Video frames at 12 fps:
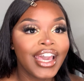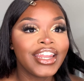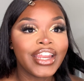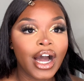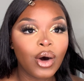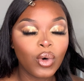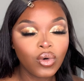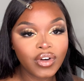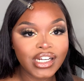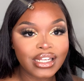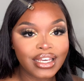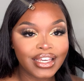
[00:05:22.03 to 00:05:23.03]
Now
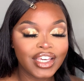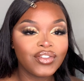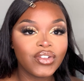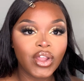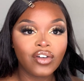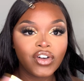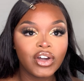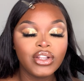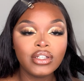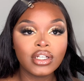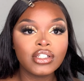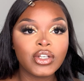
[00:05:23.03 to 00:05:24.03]
already, even though I've only
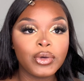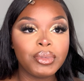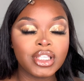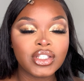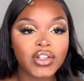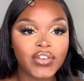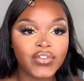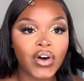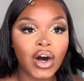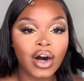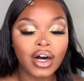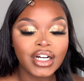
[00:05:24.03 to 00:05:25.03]
done 2 bits so
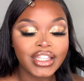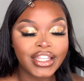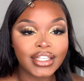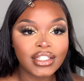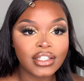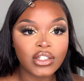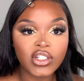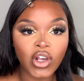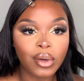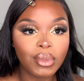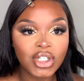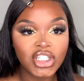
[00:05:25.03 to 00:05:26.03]
far, this is
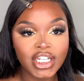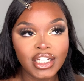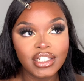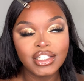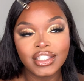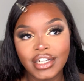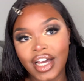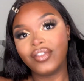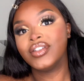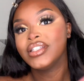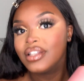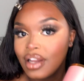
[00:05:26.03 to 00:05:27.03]
so much easier than
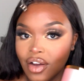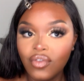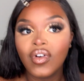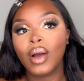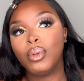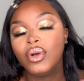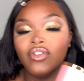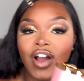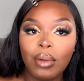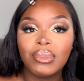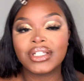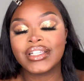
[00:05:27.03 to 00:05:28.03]
having to like wrap it
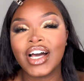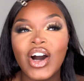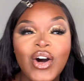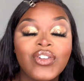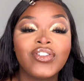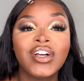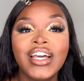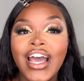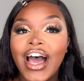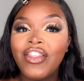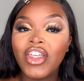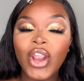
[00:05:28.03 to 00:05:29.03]
around myself
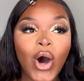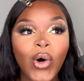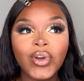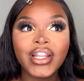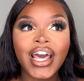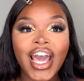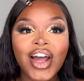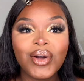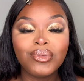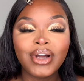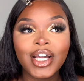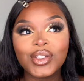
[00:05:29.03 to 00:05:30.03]
and then hold the hair in
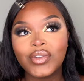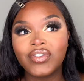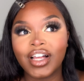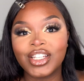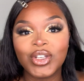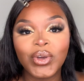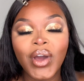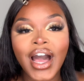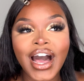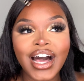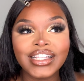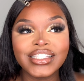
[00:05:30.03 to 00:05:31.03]
place with like 2
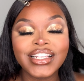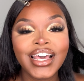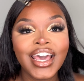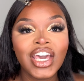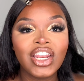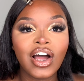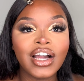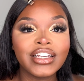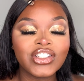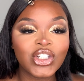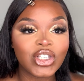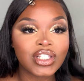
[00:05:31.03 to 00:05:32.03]
hands. Like,
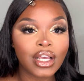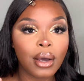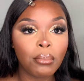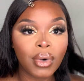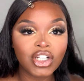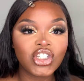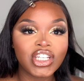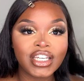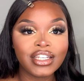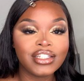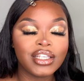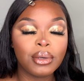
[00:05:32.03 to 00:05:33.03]
it's just a much
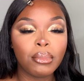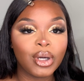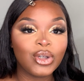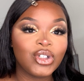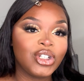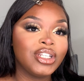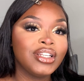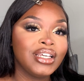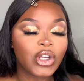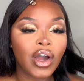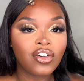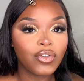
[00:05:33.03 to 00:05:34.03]
easier motion.
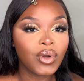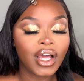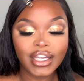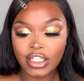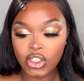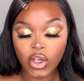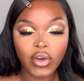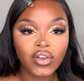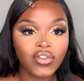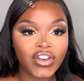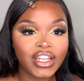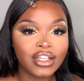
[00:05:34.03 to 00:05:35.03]
So I feel like it's so
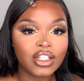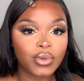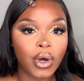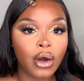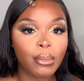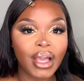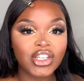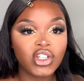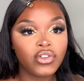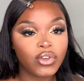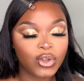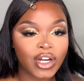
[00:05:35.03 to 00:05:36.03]
convenient as well. Imagine
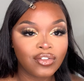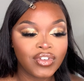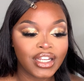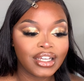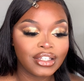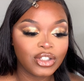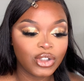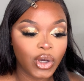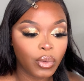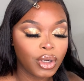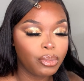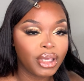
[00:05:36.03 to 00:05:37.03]
if you're traveling, you don't
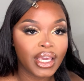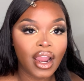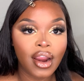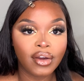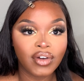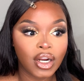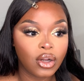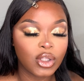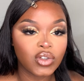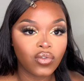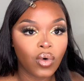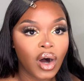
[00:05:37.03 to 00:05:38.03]
want to be carrying around loads
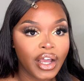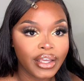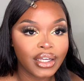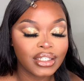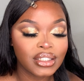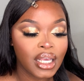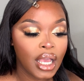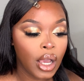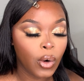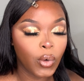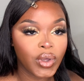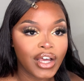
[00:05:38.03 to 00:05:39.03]
of wires.
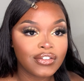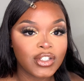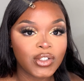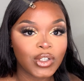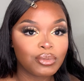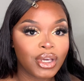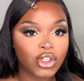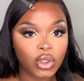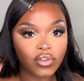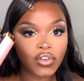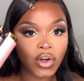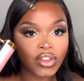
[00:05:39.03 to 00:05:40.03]
All you have to do is make sure
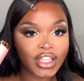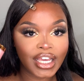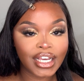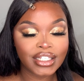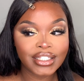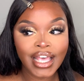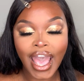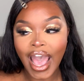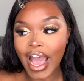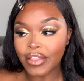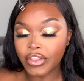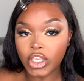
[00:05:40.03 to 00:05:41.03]
you've got this
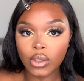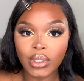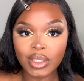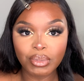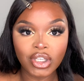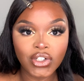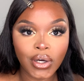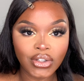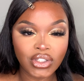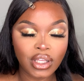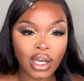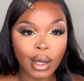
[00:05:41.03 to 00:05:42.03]
and the USB charger
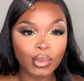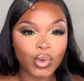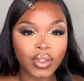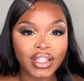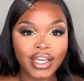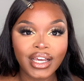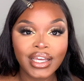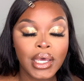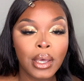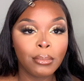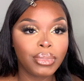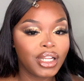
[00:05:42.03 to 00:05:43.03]
that comes with it.
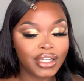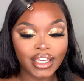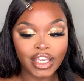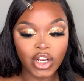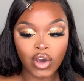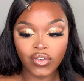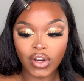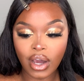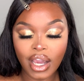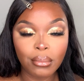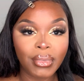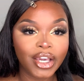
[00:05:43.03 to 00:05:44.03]
Plug it in
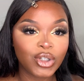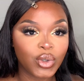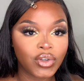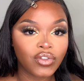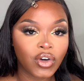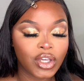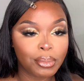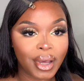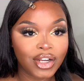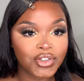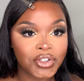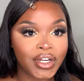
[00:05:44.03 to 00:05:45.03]
overnight and make sure you've got your
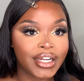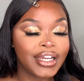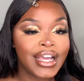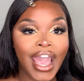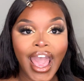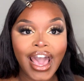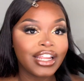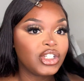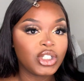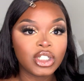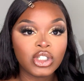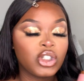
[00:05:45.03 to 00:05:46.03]
battery, and
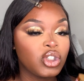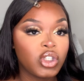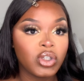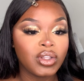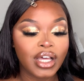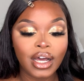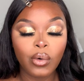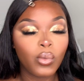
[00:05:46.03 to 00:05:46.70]
you can just do that